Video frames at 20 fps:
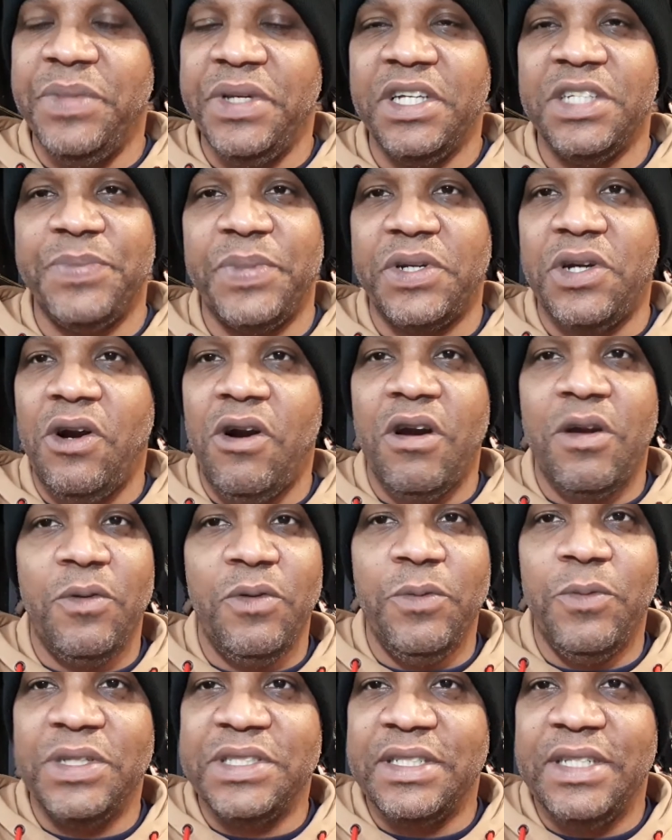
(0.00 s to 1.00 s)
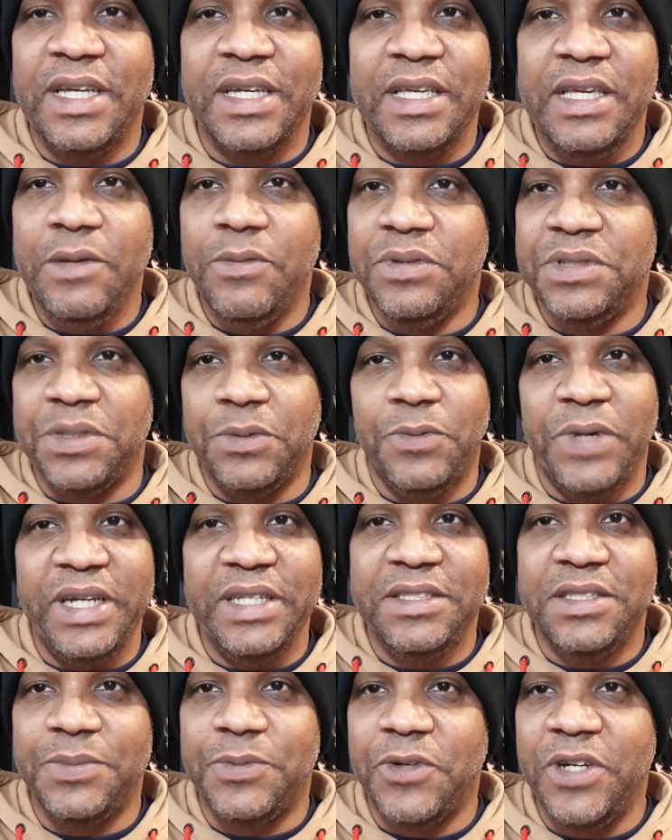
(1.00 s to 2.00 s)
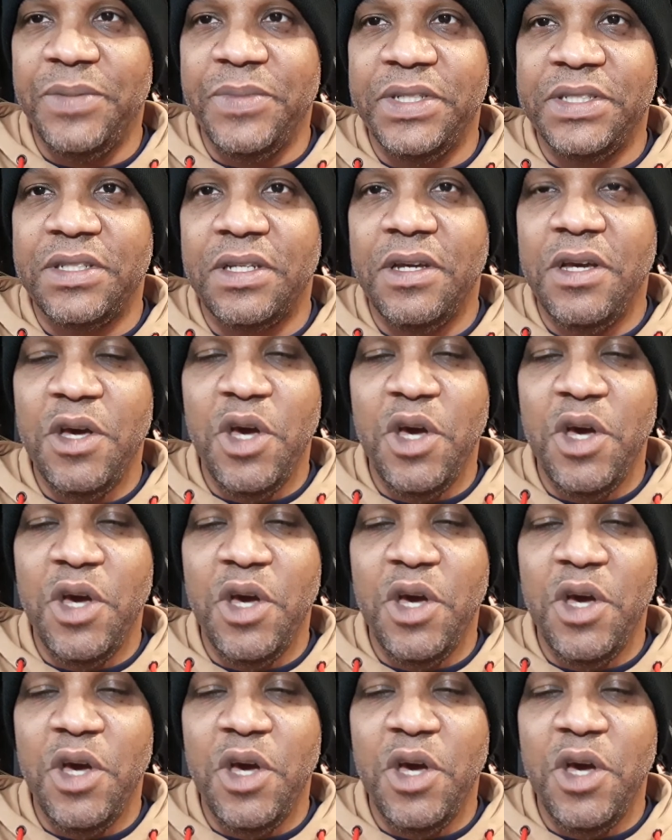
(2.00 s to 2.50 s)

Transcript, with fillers: Because Picard, it wasn't like he was a white supremacist,